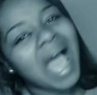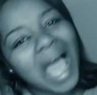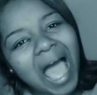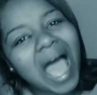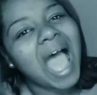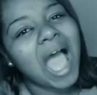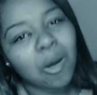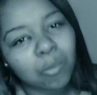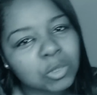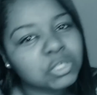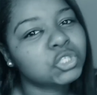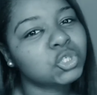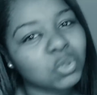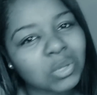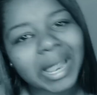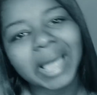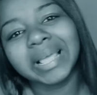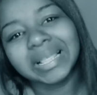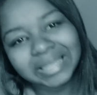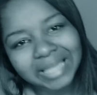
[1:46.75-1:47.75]
How would
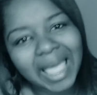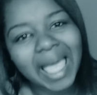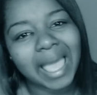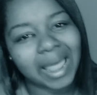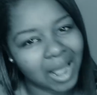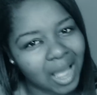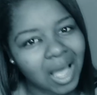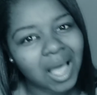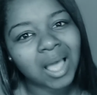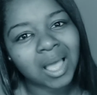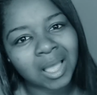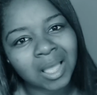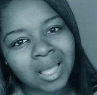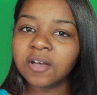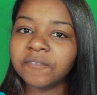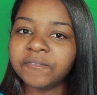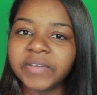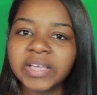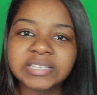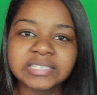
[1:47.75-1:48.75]
you like that, huh?
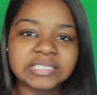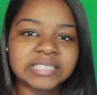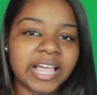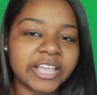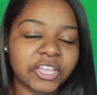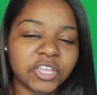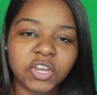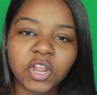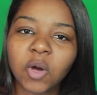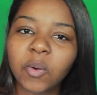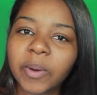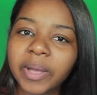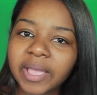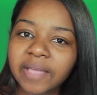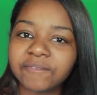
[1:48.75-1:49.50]
Oh, Fizz is like, you know what?